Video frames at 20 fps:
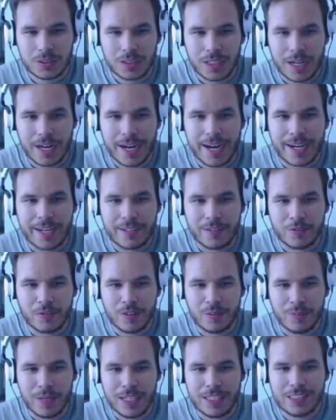Alright, we
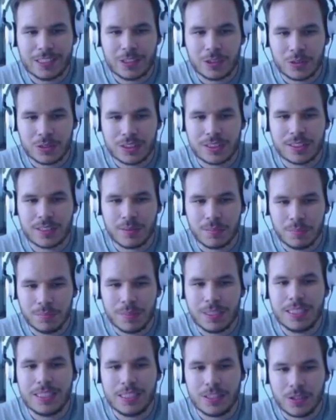might do some
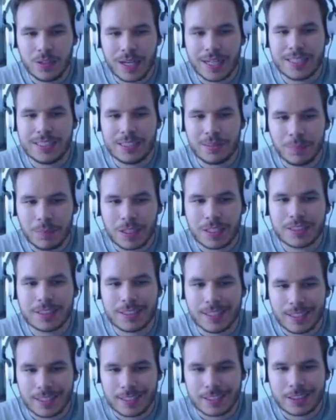mini grinding
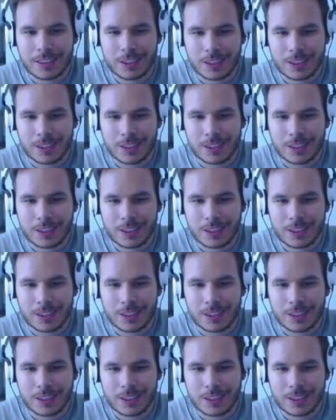montage.